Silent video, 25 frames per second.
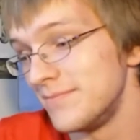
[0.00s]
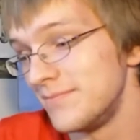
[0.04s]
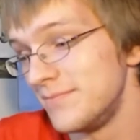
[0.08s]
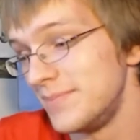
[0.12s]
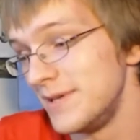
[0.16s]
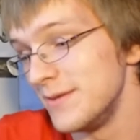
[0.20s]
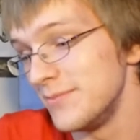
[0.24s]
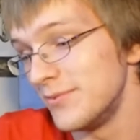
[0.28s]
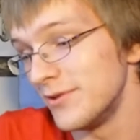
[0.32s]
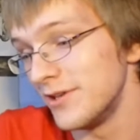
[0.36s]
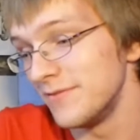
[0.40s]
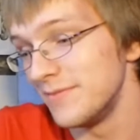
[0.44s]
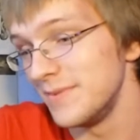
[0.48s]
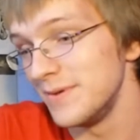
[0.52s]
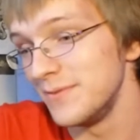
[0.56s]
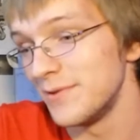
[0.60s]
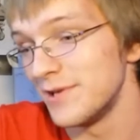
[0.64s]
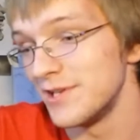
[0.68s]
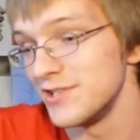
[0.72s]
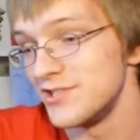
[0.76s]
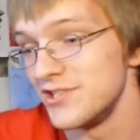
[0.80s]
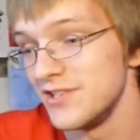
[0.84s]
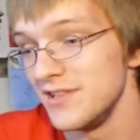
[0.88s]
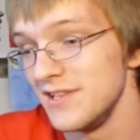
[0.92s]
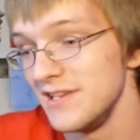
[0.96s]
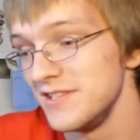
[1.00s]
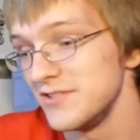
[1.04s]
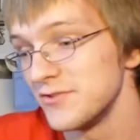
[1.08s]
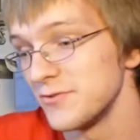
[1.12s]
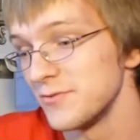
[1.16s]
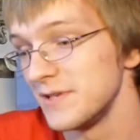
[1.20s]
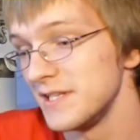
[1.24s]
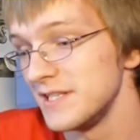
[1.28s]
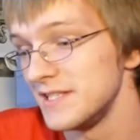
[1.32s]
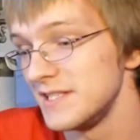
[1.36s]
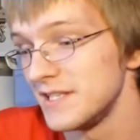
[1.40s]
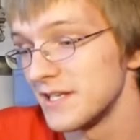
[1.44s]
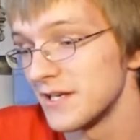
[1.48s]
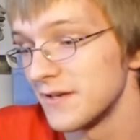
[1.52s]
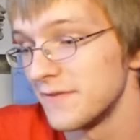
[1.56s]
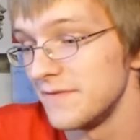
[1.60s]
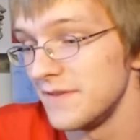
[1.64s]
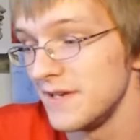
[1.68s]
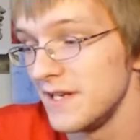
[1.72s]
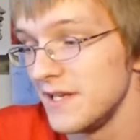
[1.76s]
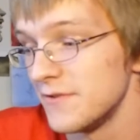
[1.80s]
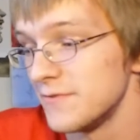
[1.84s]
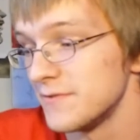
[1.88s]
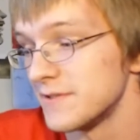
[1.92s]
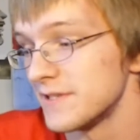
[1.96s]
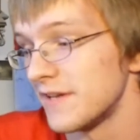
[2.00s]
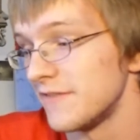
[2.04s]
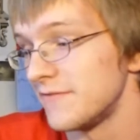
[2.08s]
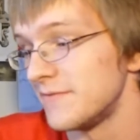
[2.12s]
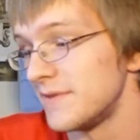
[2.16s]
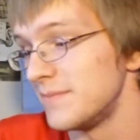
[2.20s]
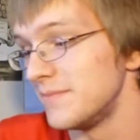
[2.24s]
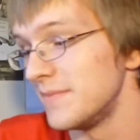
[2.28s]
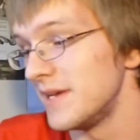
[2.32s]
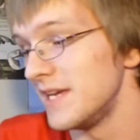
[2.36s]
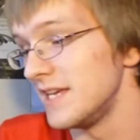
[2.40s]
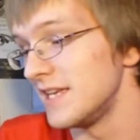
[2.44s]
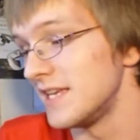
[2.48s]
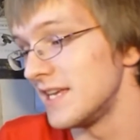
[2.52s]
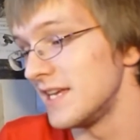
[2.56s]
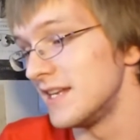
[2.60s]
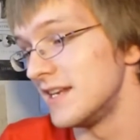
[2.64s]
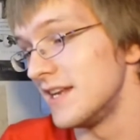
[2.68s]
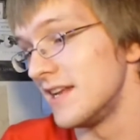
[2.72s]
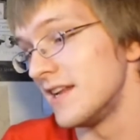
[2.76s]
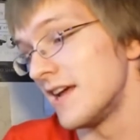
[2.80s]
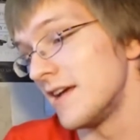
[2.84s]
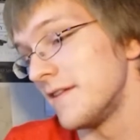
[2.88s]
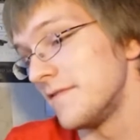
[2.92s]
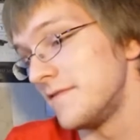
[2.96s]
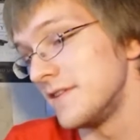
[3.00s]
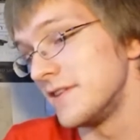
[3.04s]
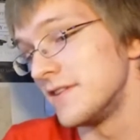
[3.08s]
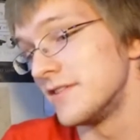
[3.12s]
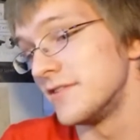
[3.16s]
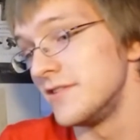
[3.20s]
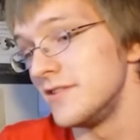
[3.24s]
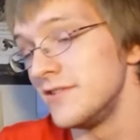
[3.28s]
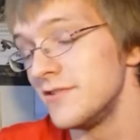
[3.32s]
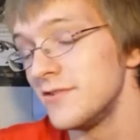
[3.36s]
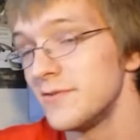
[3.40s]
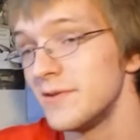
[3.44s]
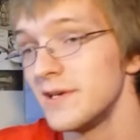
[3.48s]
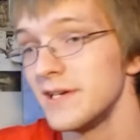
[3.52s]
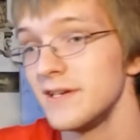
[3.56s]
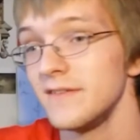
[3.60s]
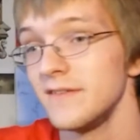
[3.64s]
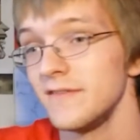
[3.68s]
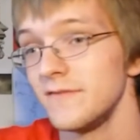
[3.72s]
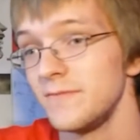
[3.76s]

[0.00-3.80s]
People have been watching these Onision videos I've been making, and I figured, you know what?